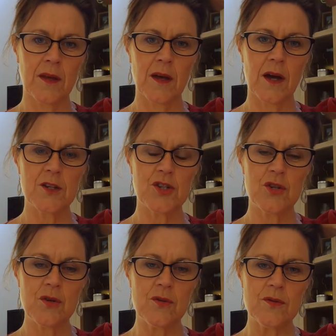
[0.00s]
I
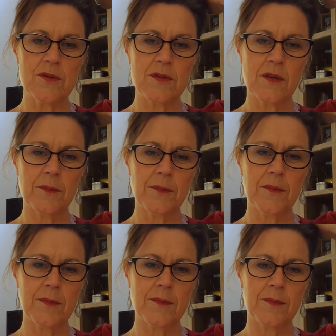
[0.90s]
choose
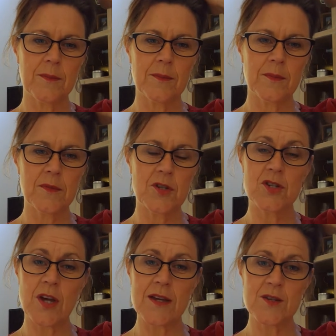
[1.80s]
to
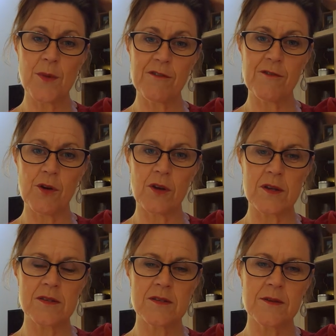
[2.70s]
change my
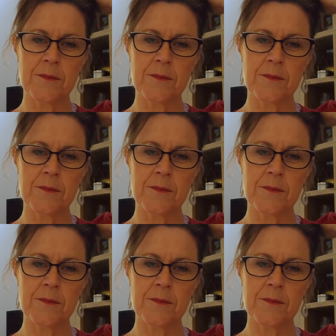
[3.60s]
focus.